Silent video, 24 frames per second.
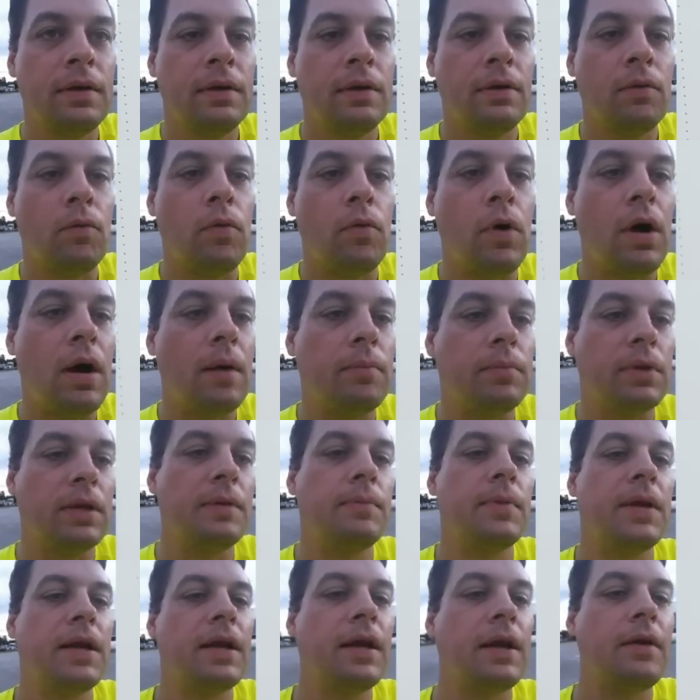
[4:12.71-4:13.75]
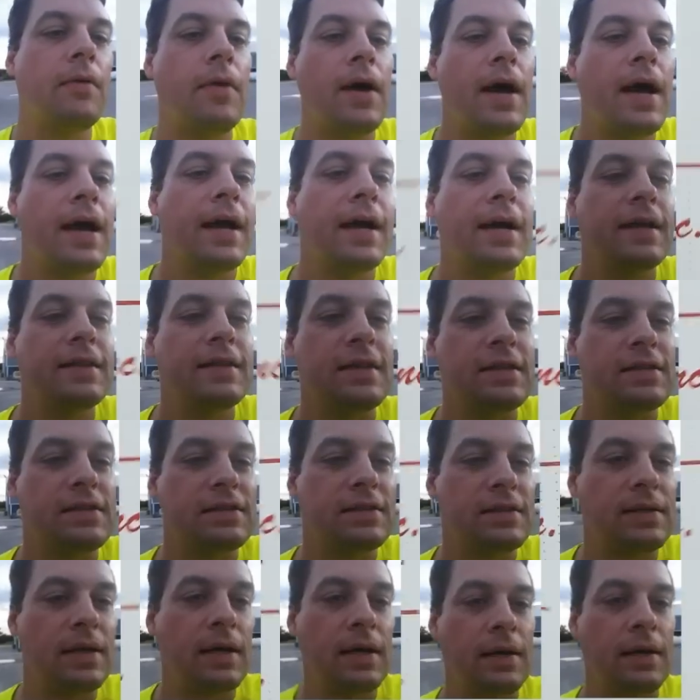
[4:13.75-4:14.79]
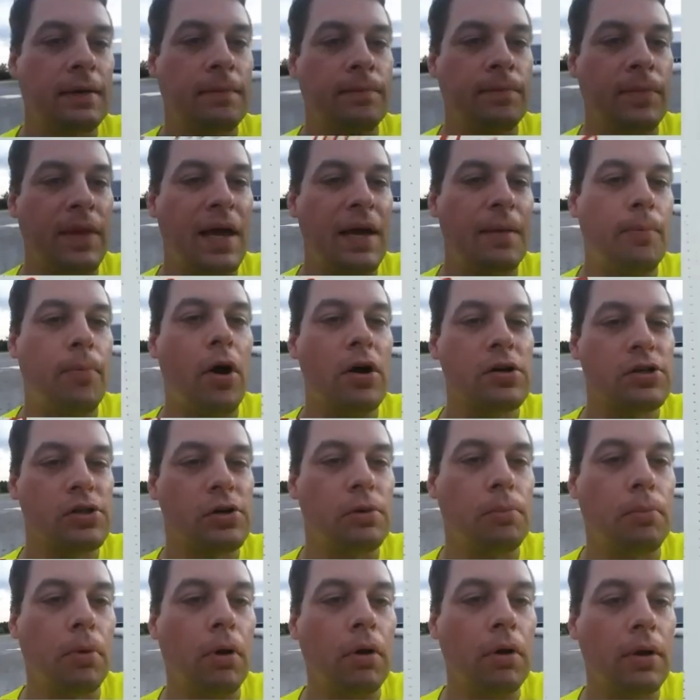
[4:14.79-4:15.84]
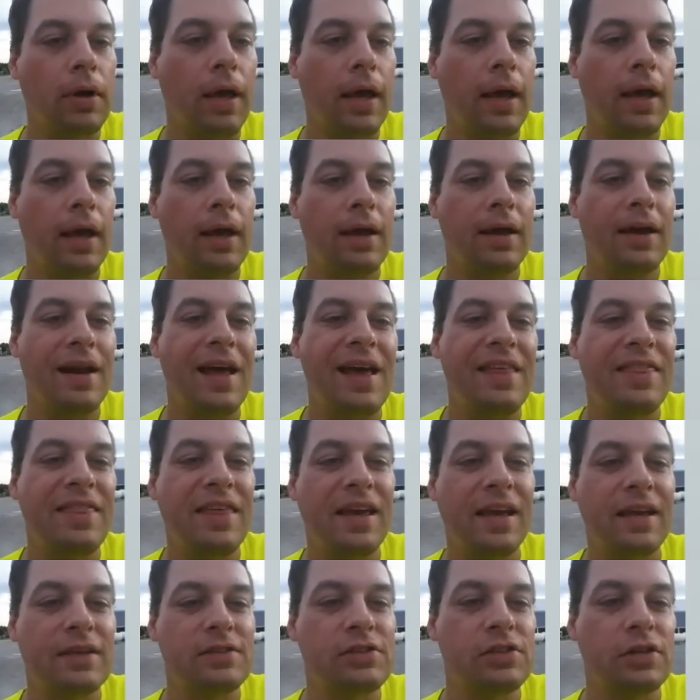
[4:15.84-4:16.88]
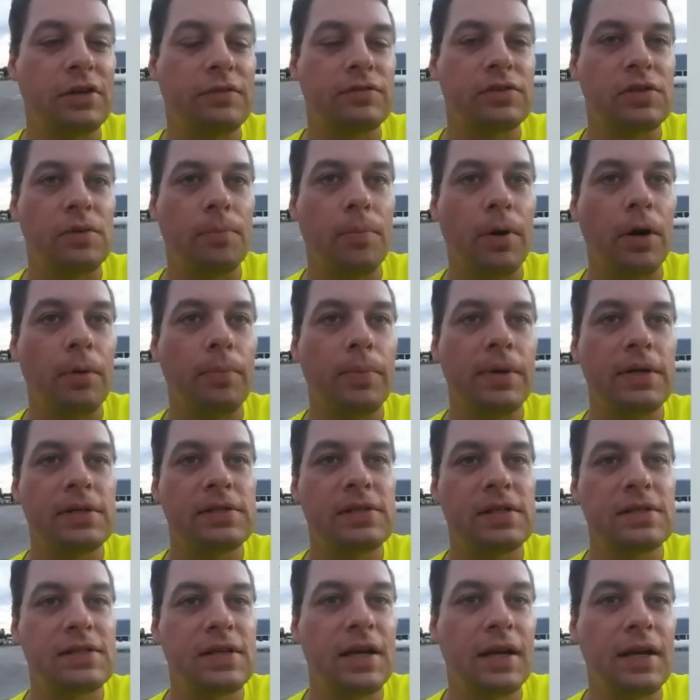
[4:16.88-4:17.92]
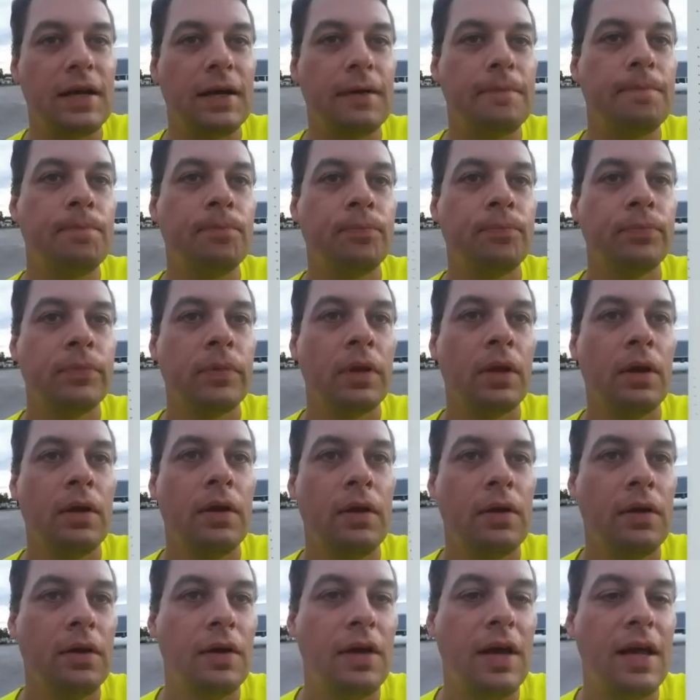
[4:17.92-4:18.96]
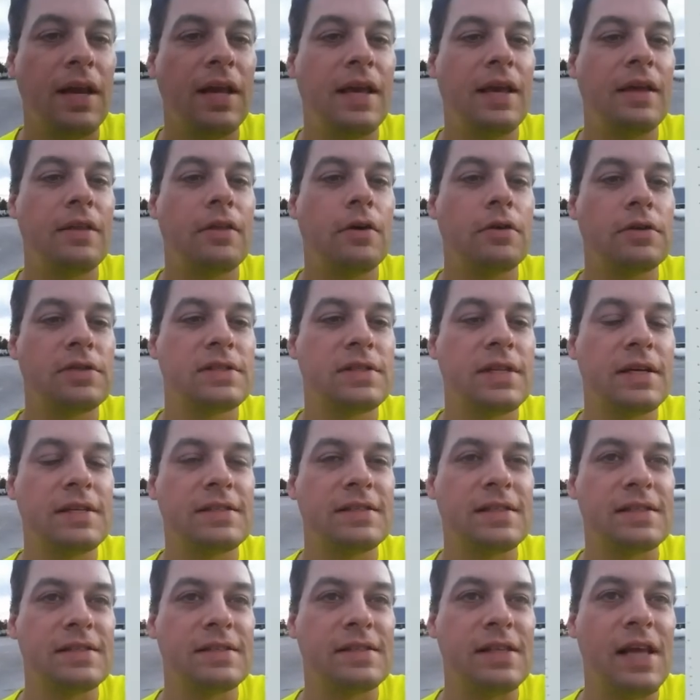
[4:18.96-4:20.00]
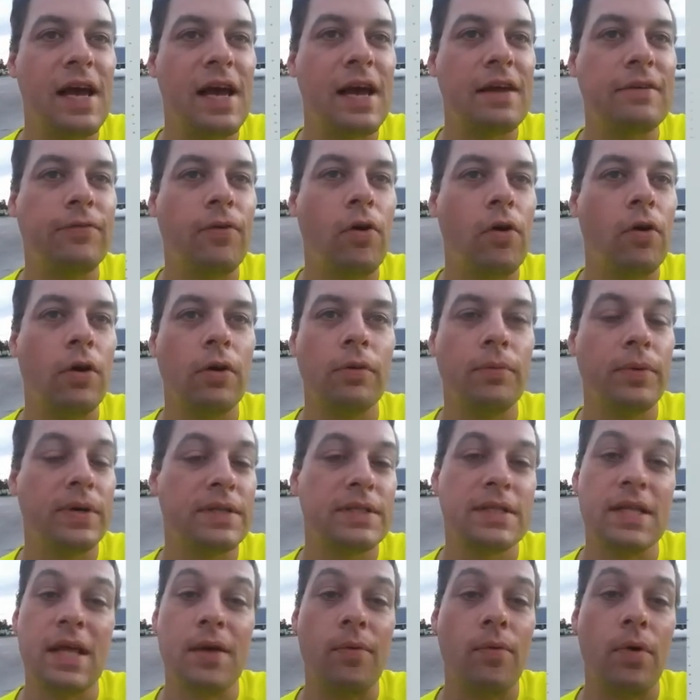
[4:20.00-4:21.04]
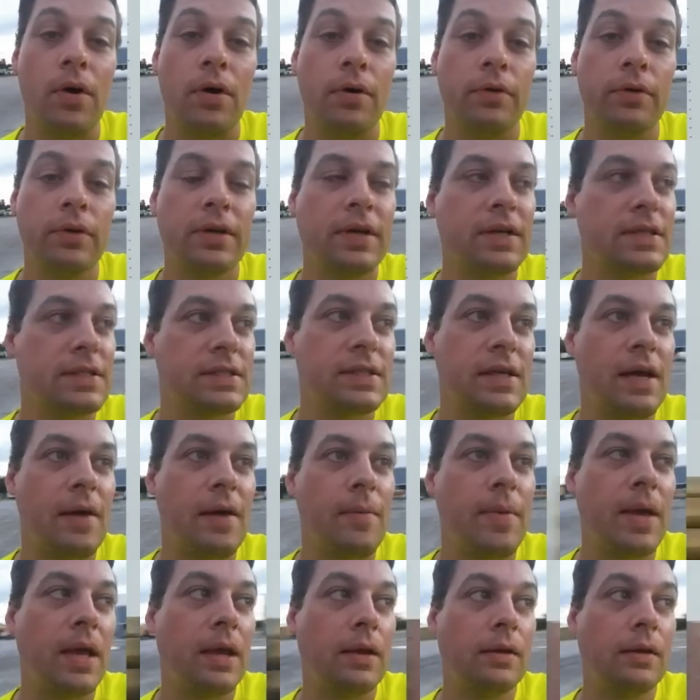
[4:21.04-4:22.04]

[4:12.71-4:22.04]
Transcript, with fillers: wobbly. But anyway, I got this like partial bulkhead, and I think it serves the purpose. It's gonna, any of those things that slide forward, which they won't, because I mean,